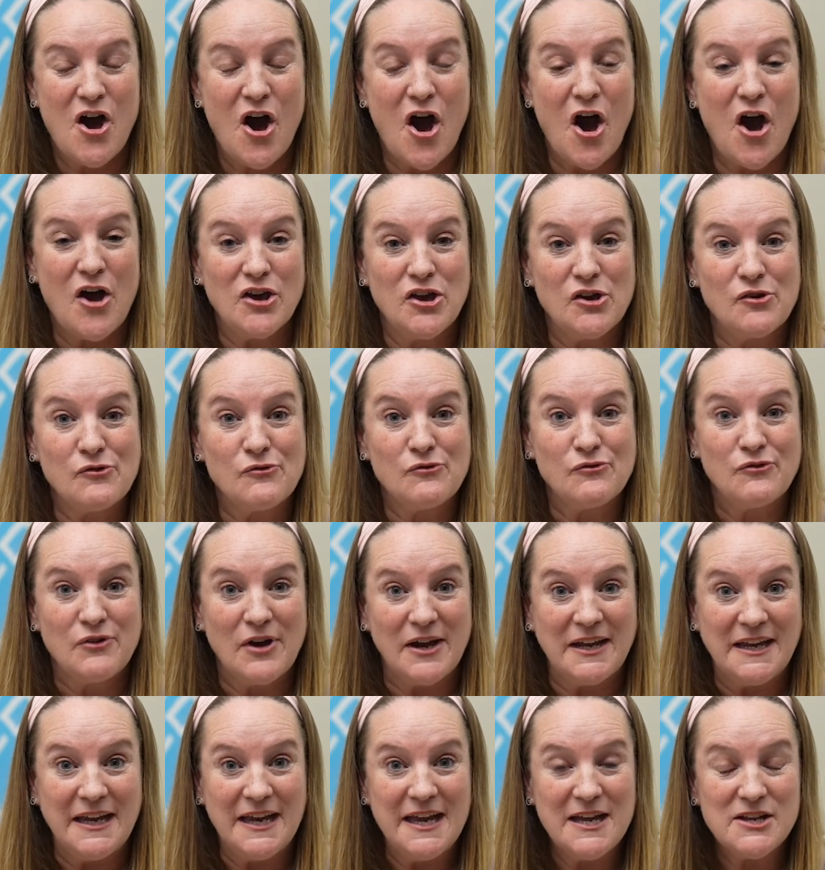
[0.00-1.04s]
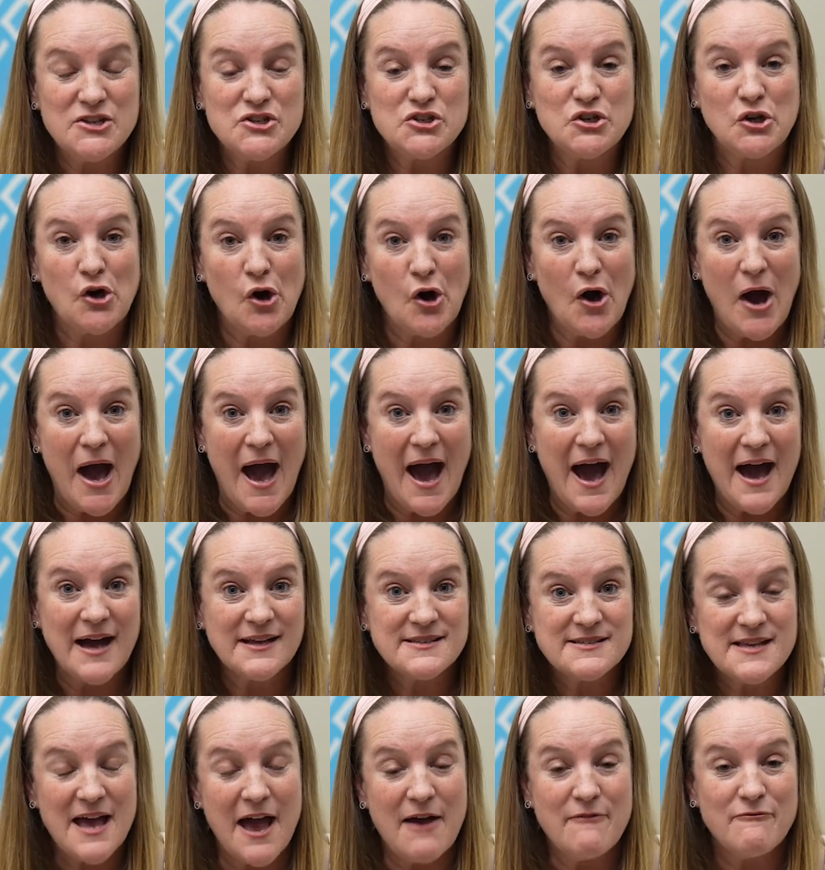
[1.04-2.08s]
are you ready to go
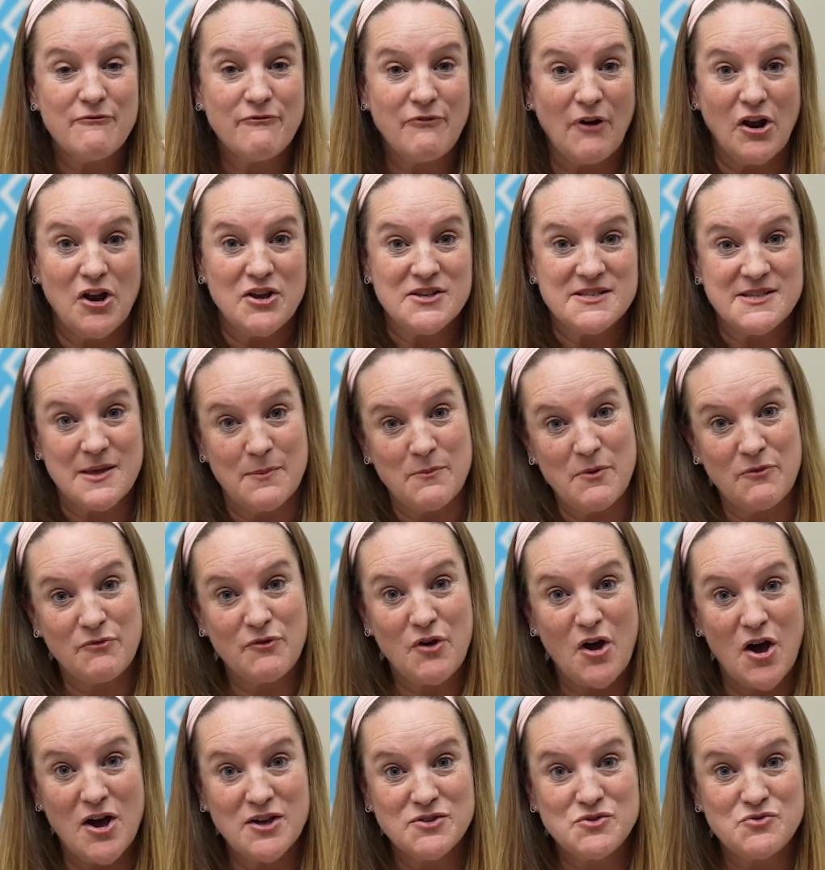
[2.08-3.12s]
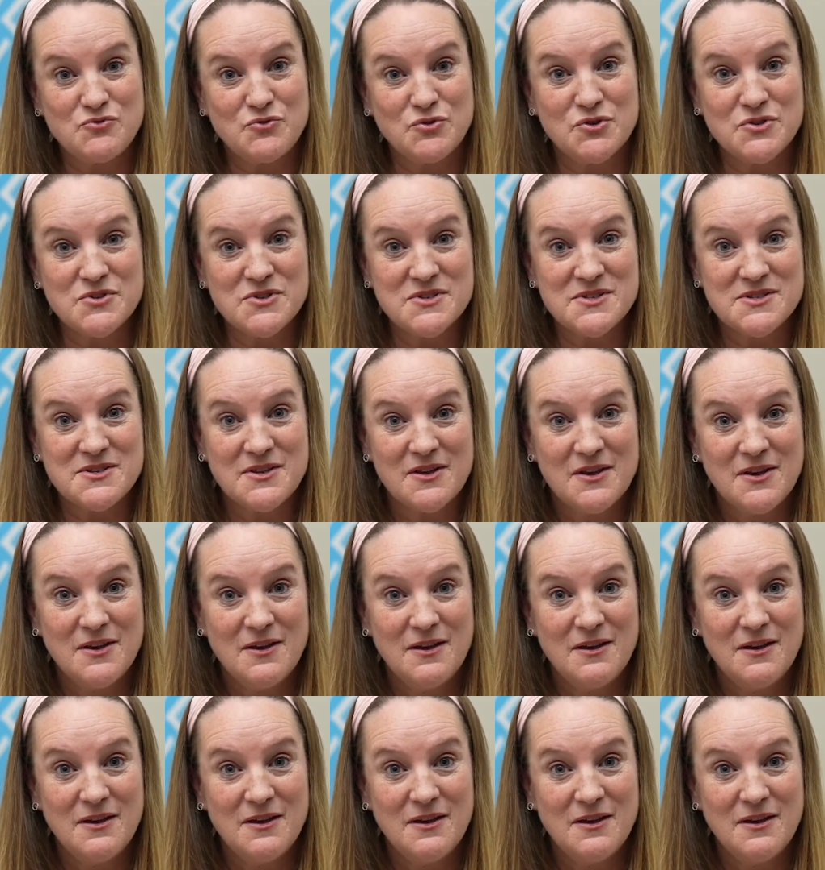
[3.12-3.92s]
out and follow some of God's rules?